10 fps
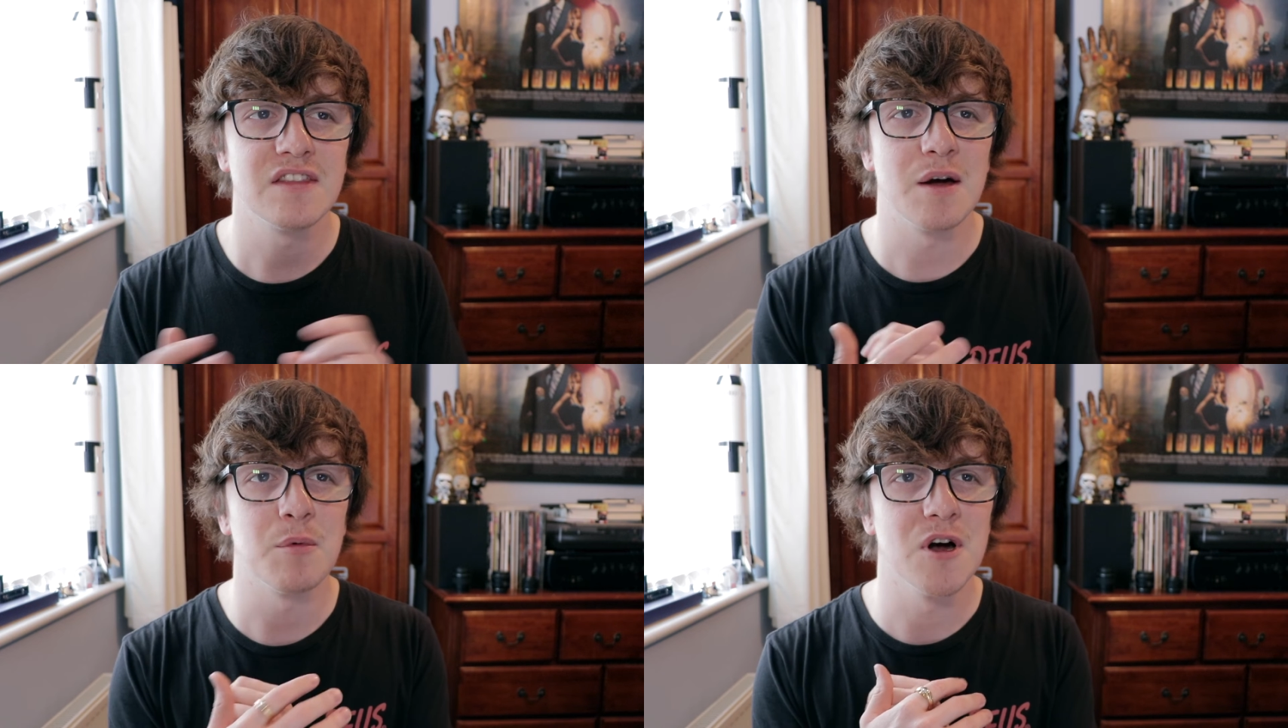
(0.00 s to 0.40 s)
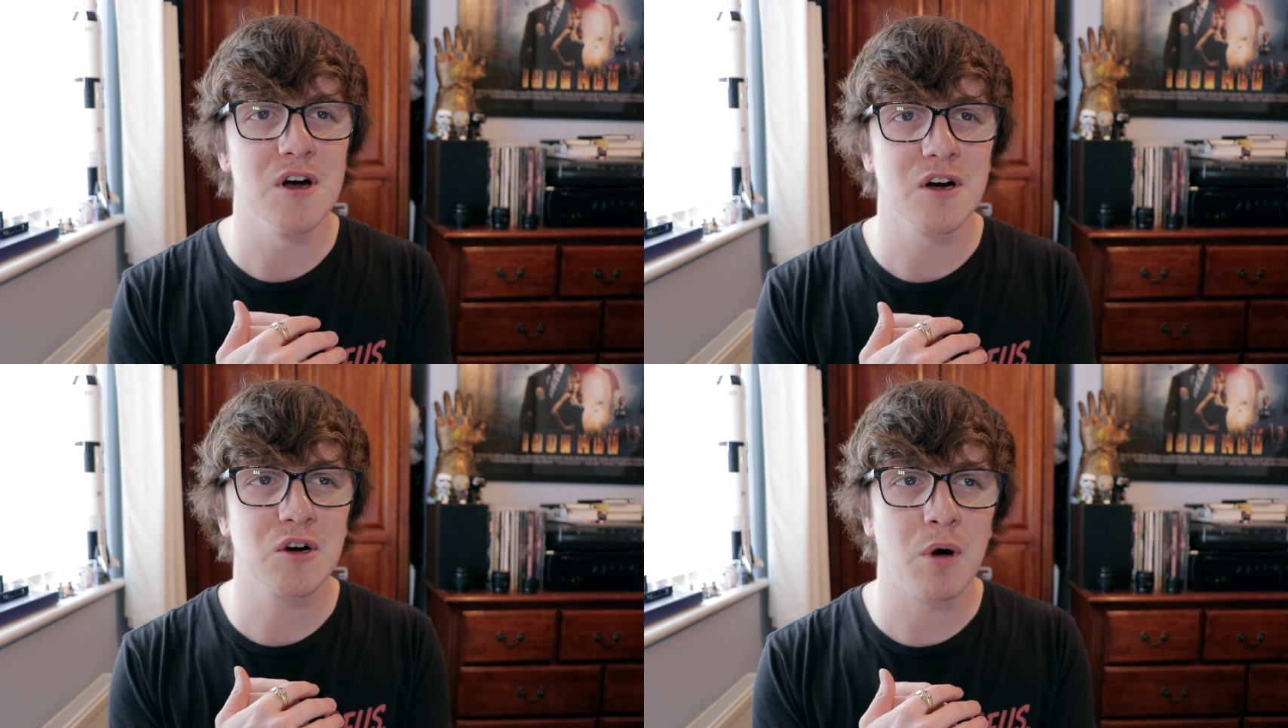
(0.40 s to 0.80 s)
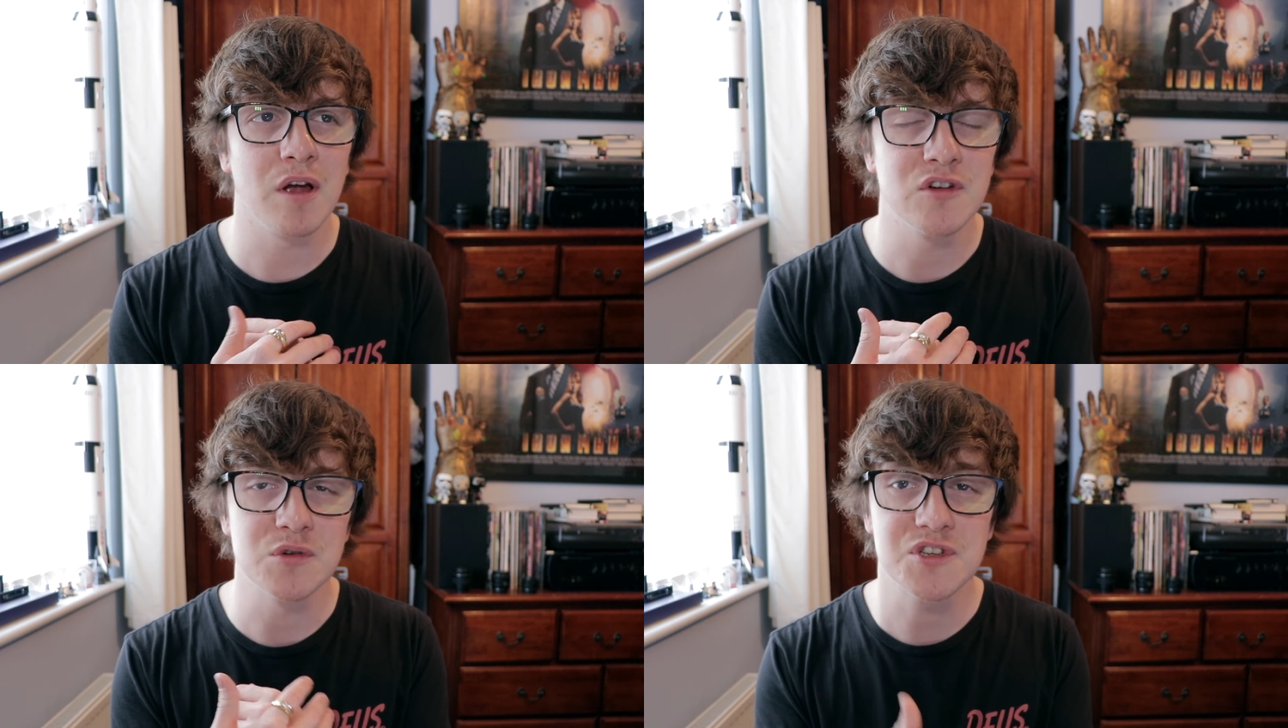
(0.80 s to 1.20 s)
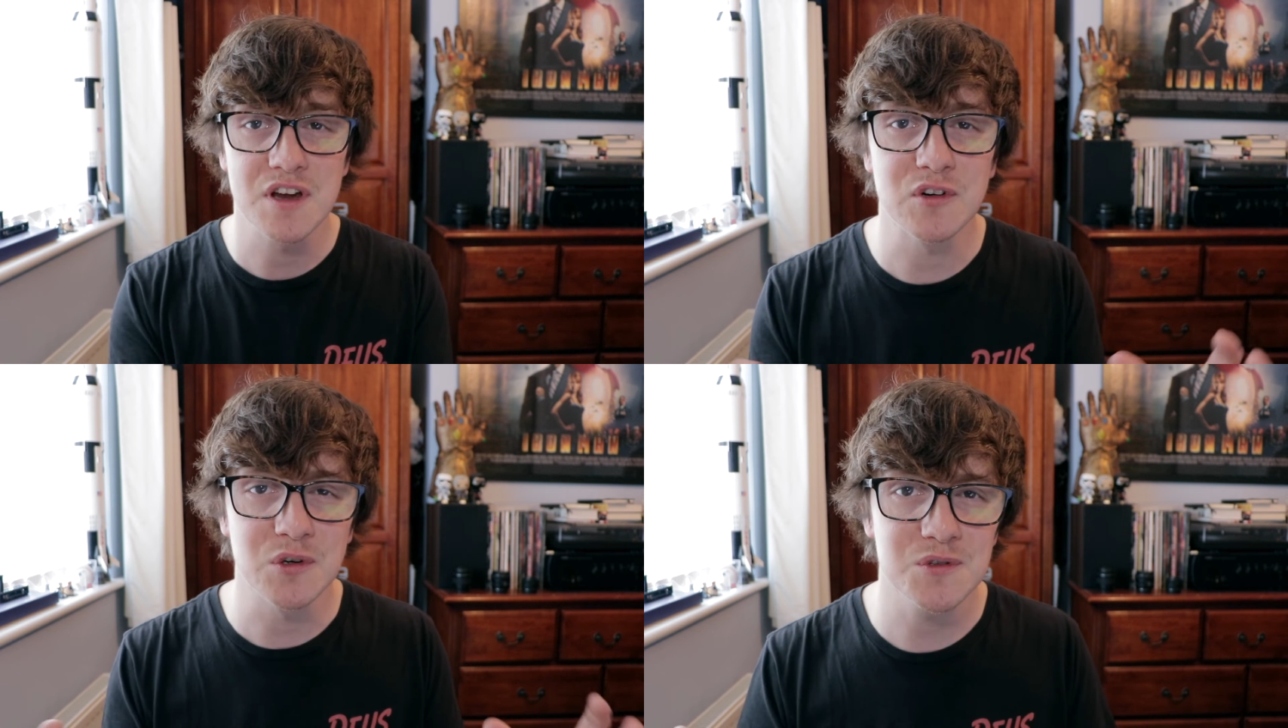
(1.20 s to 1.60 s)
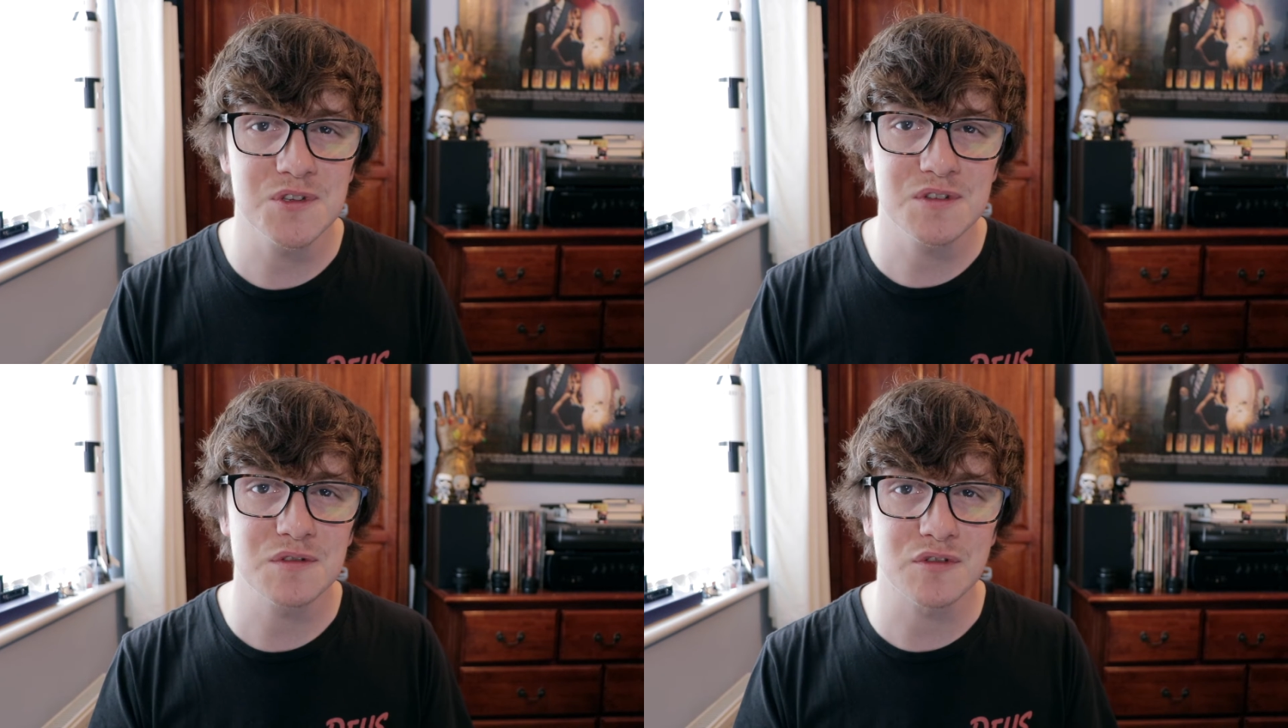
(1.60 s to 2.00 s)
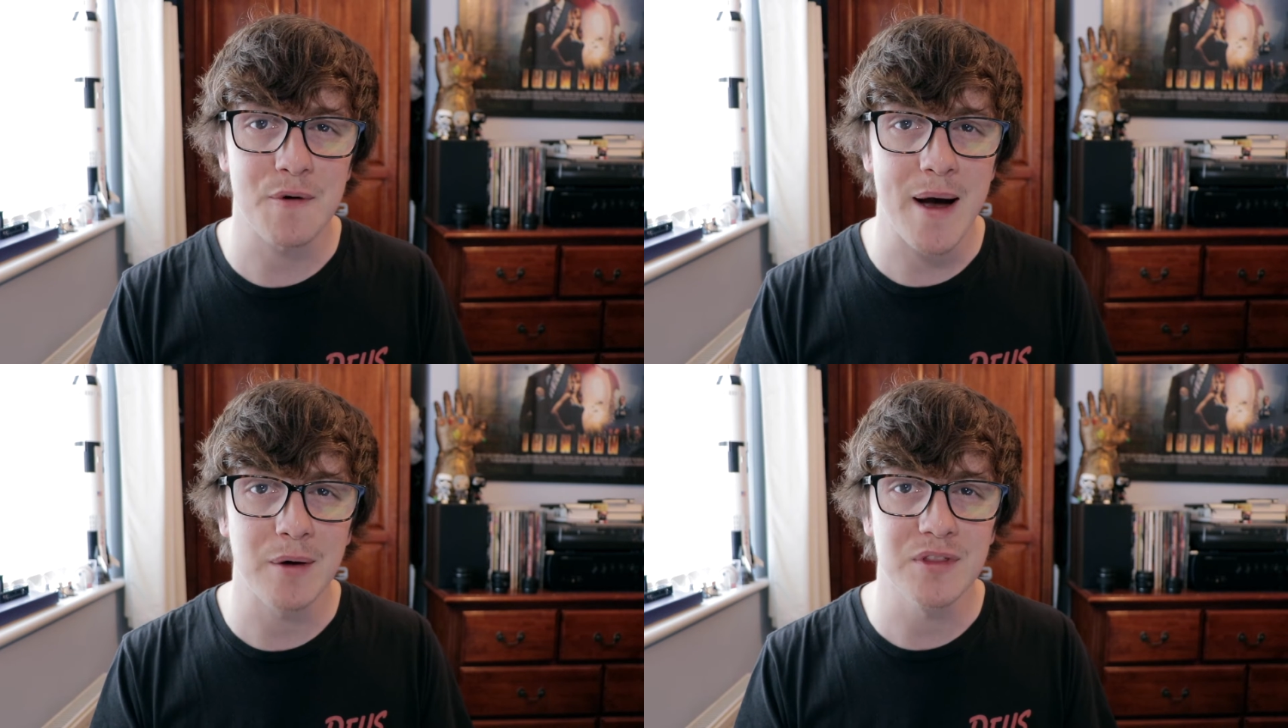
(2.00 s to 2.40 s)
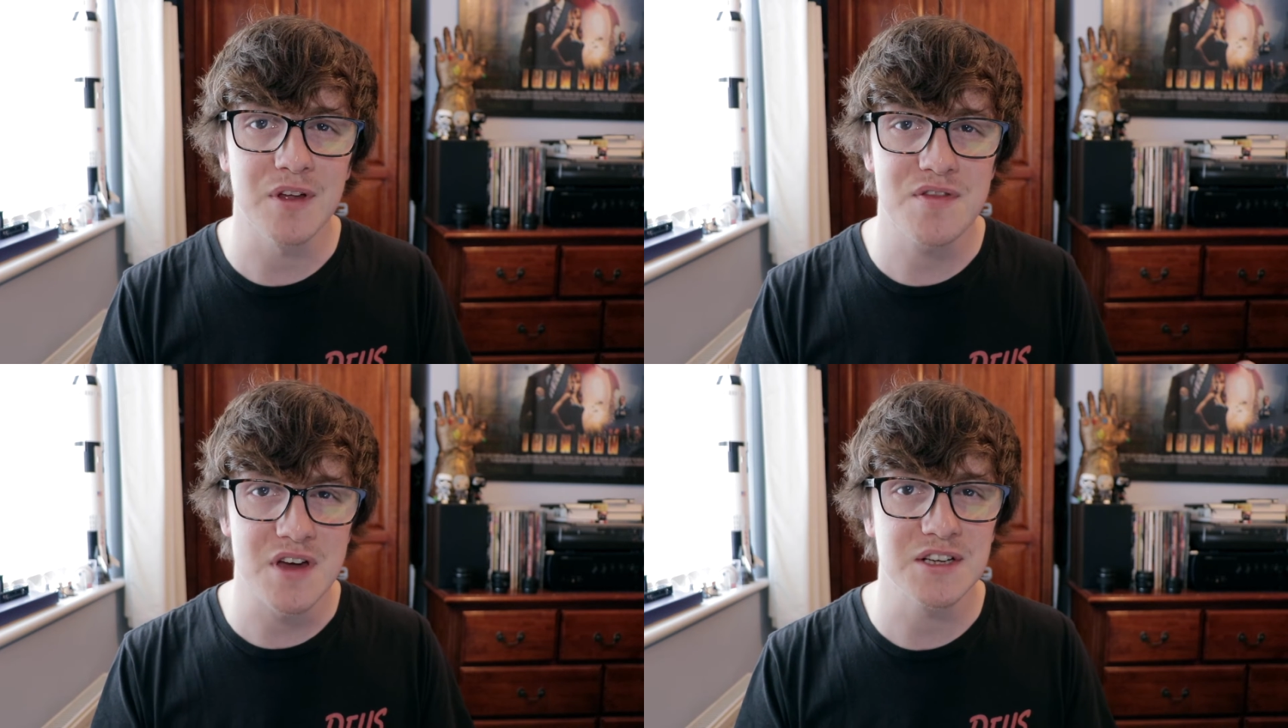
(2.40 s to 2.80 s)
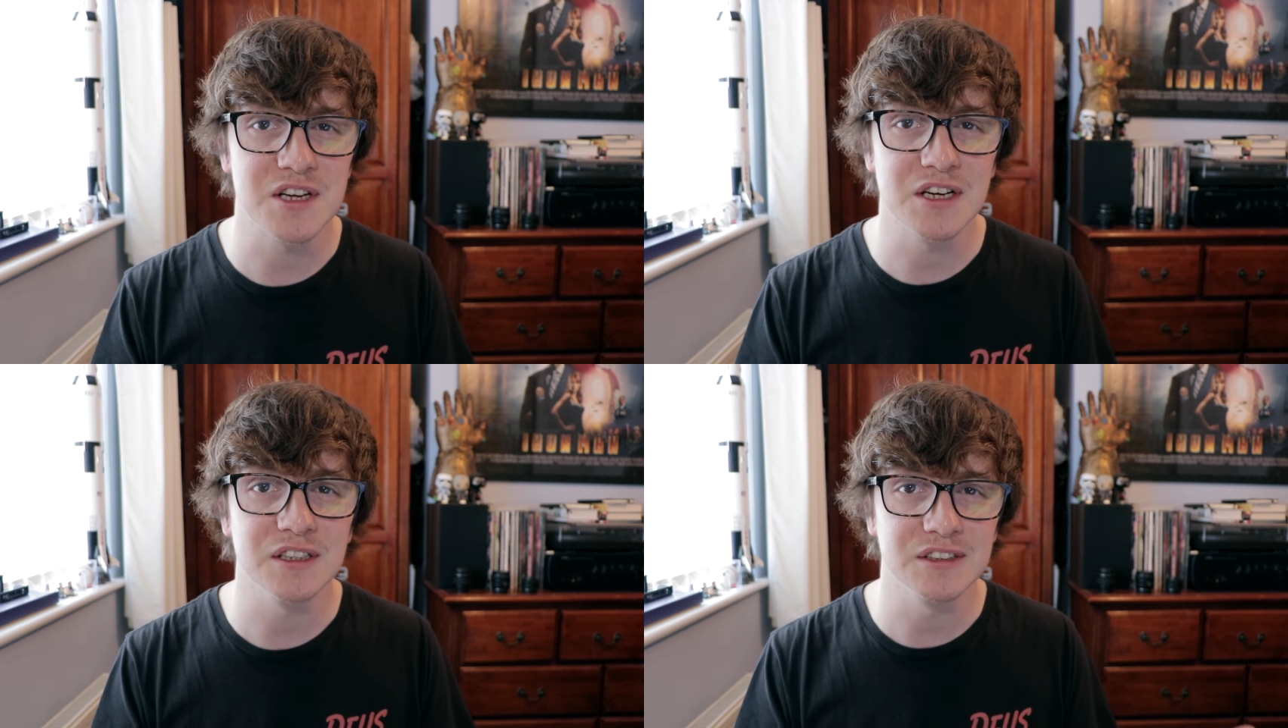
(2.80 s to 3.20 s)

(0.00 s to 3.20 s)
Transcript: there were quite a few sniffles throughout the theatre.